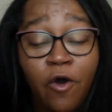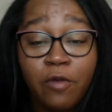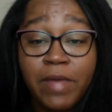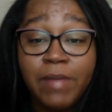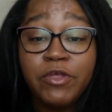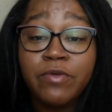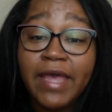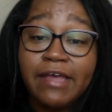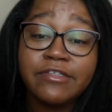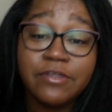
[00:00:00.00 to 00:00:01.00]
Or maybe you
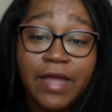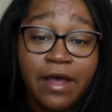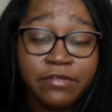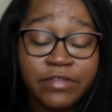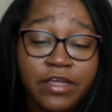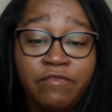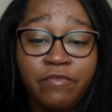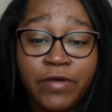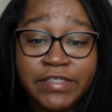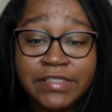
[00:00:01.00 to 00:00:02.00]
cancel out the
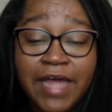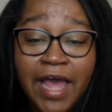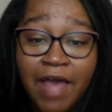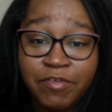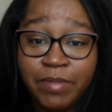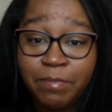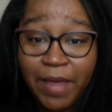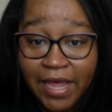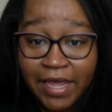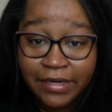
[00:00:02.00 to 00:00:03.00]
invoices that haven't been
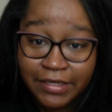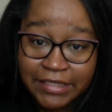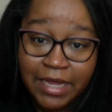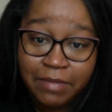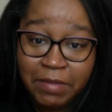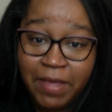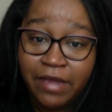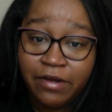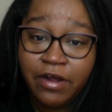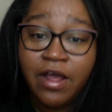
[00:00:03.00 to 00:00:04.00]
paid in a timely
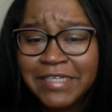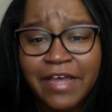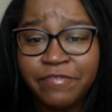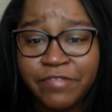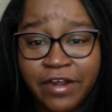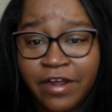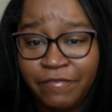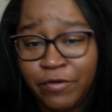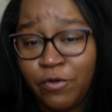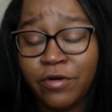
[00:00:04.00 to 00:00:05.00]
manner. Let's say
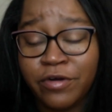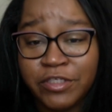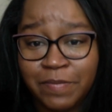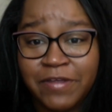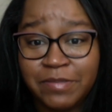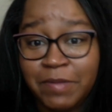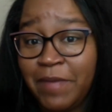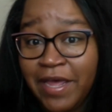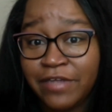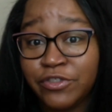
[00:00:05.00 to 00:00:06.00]
if an order is supposed to be
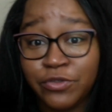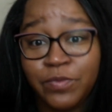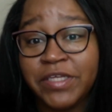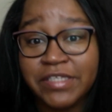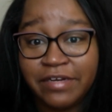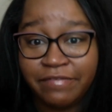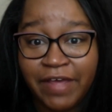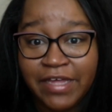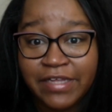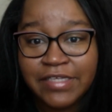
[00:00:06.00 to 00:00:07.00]
paid 2 weeks in
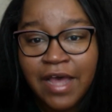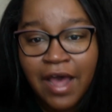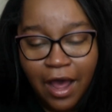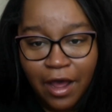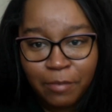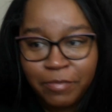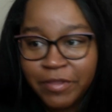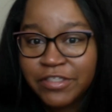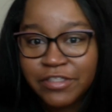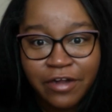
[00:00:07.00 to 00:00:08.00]
advance,
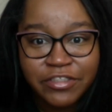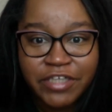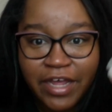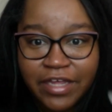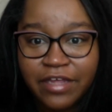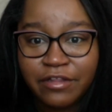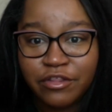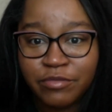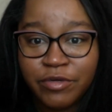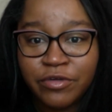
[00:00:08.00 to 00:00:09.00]
then start checking
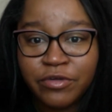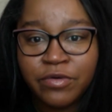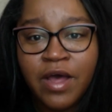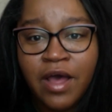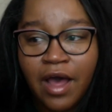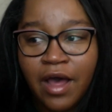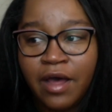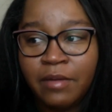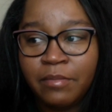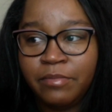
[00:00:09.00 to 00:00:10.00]
through,
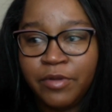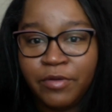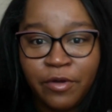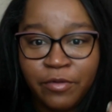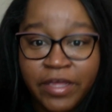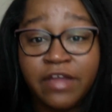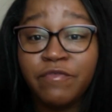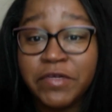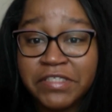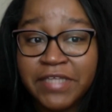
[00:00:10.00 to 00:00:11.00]
the
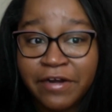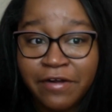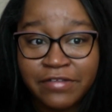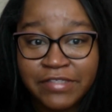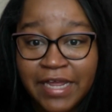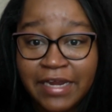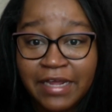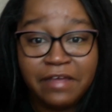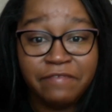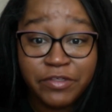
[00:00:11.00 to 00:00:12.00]
invoices that are
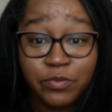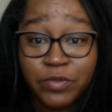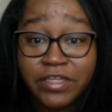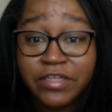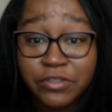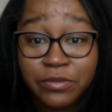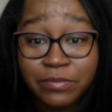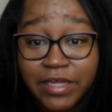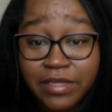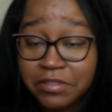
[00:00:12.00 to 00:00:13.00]
outstanding. If it's within 2
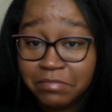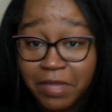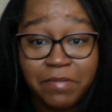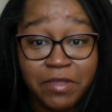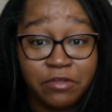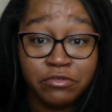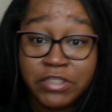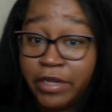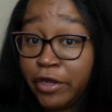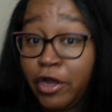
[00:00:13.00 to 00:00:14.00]
weeks, maybe you
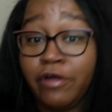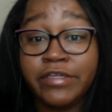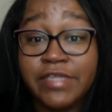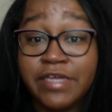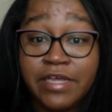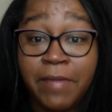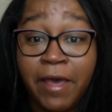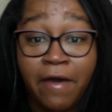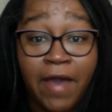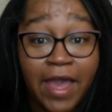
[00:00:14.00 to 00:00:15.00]
send a courtesy
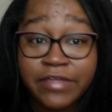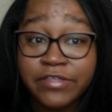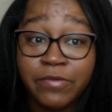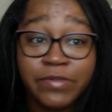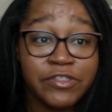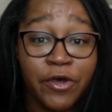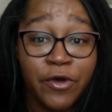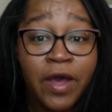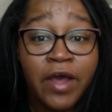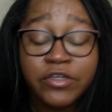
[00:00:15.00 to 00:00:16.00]
email. Hey,
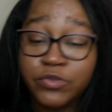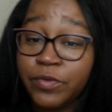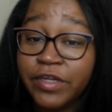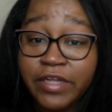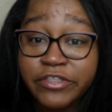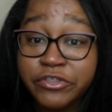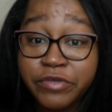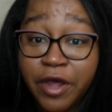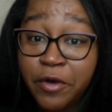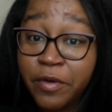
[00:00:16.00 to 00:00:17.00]
so-and-so, just wanted to let you
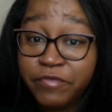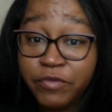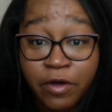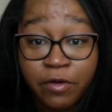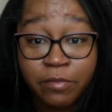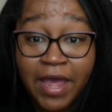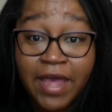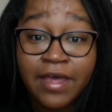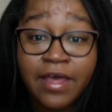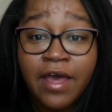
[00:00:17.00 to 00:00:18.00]
know, if you don't
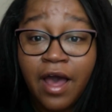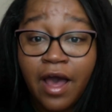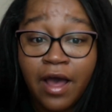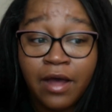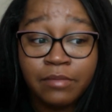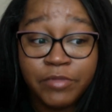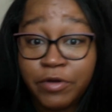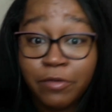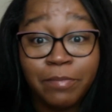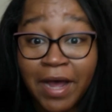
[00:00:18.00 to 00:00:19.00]
pay,
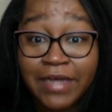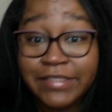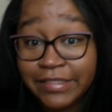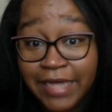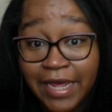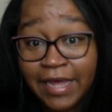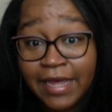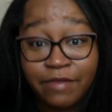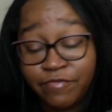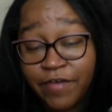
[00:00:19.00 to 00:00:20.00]
by
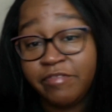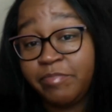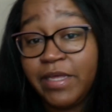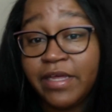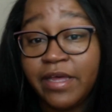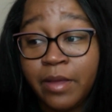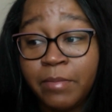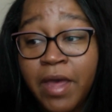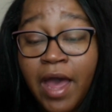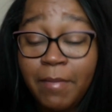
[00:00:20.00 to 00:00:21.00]
today at 5
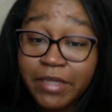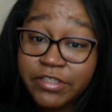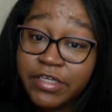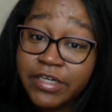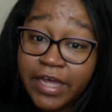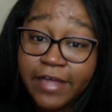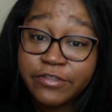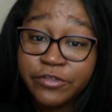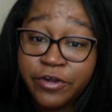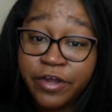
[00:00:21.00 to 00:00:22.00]
p.m., I'm actually going to
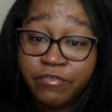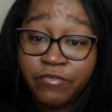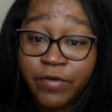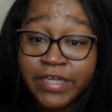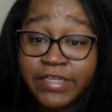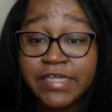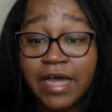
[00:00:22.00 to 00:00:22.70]
cancel your invoice.